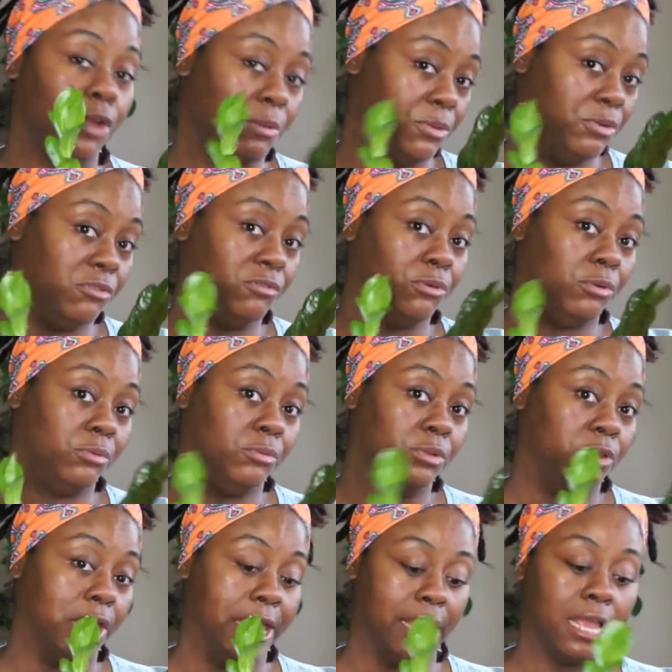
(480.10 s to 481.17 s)
beautiful.
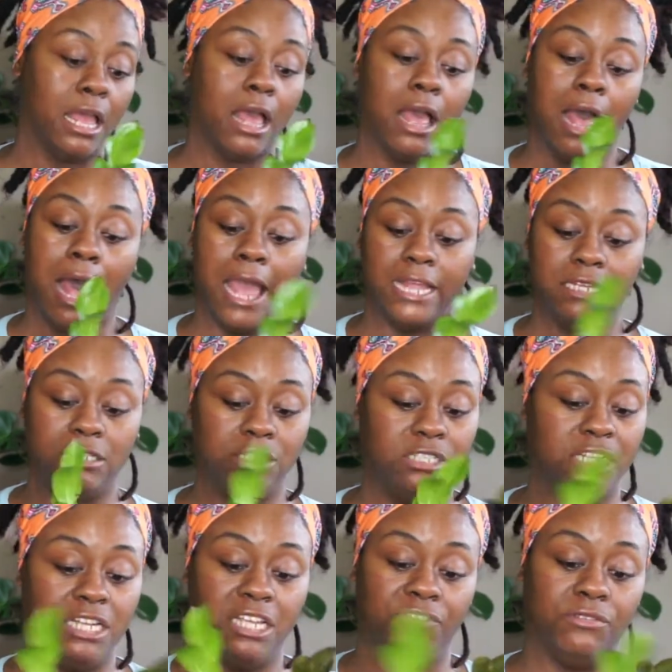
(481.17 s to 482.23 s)
Like I
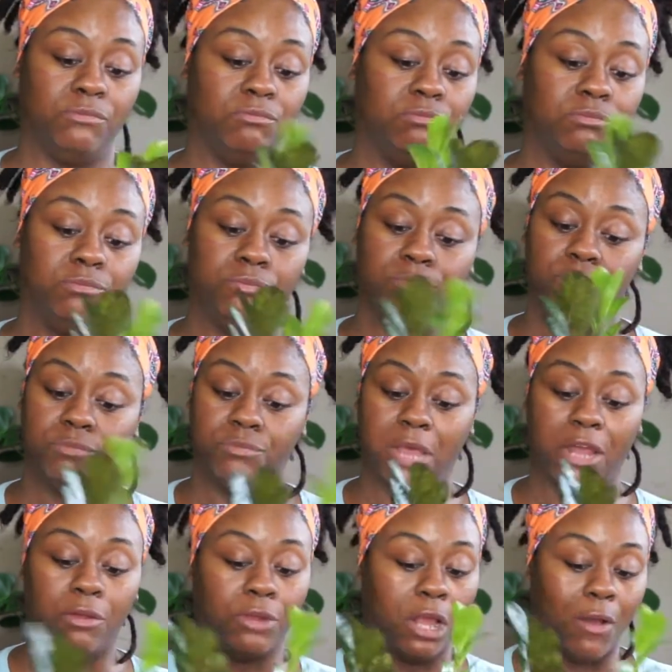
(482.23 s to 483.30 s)

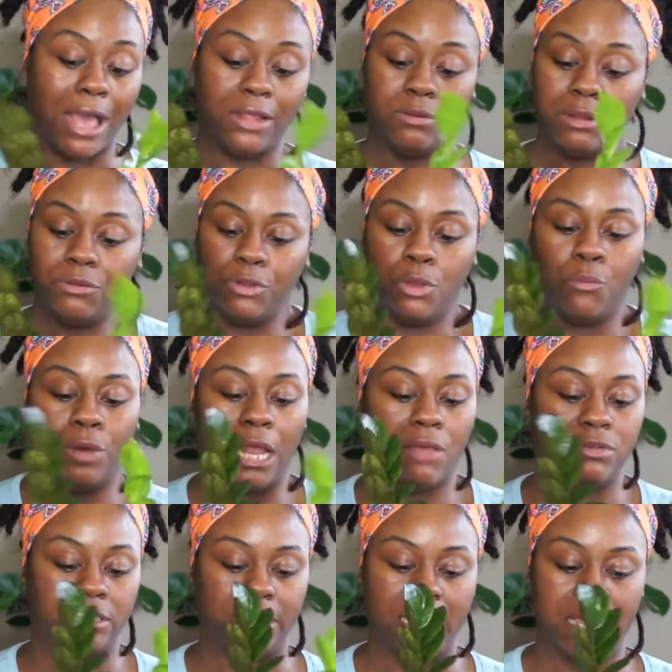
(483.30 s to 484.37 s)
don't know what I
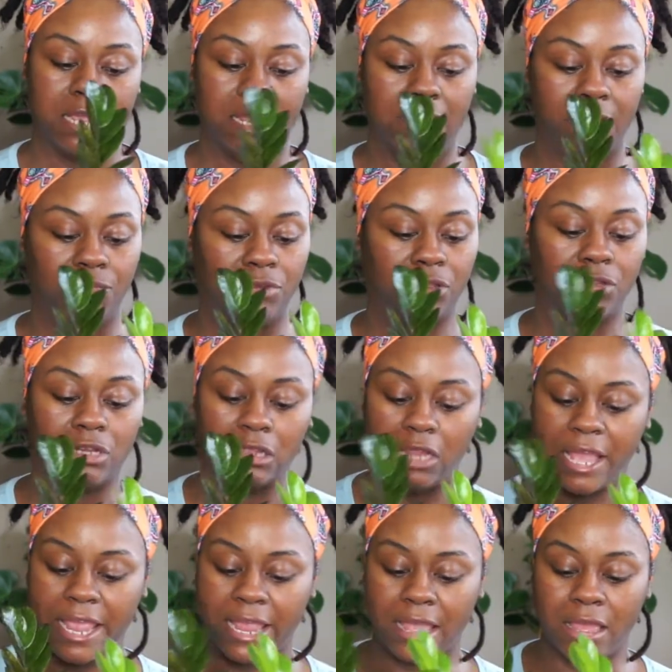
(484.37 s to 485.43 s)
was thinking it would look
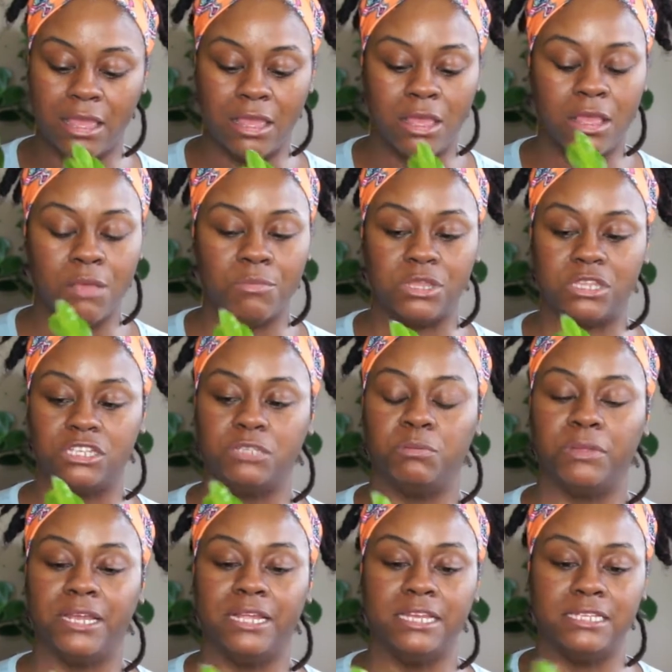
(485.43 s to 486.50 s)
like, but this
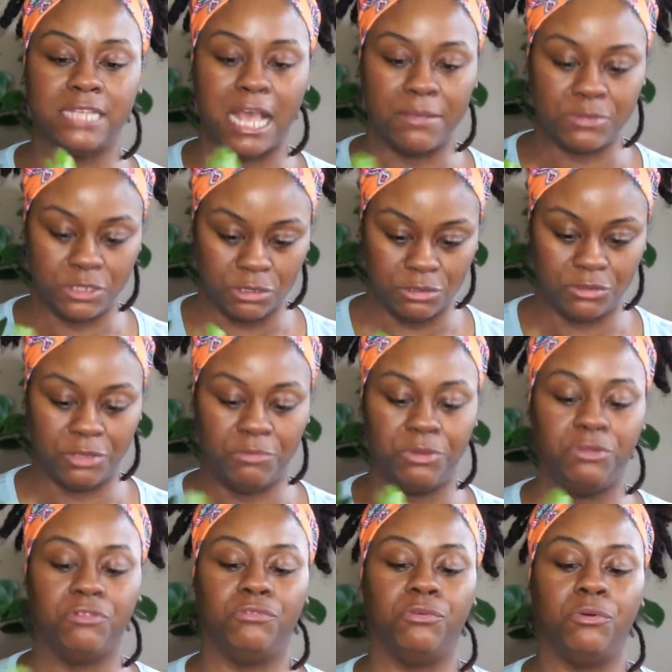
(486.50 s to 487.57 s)
plant is absolutely
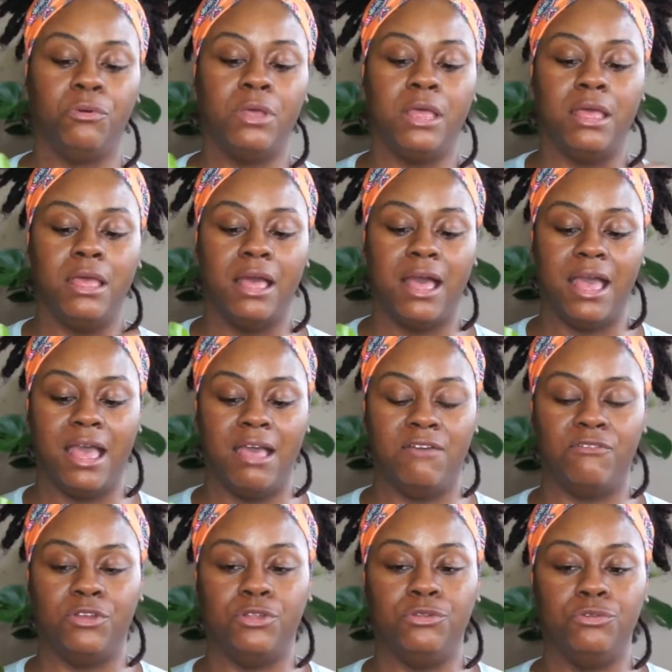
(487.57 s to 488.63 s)
beautiful. I
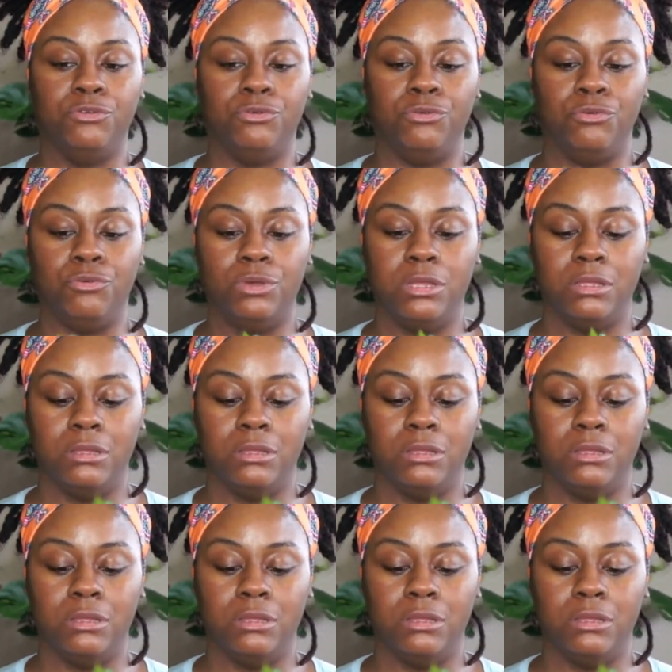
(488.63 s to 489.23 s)
have a new,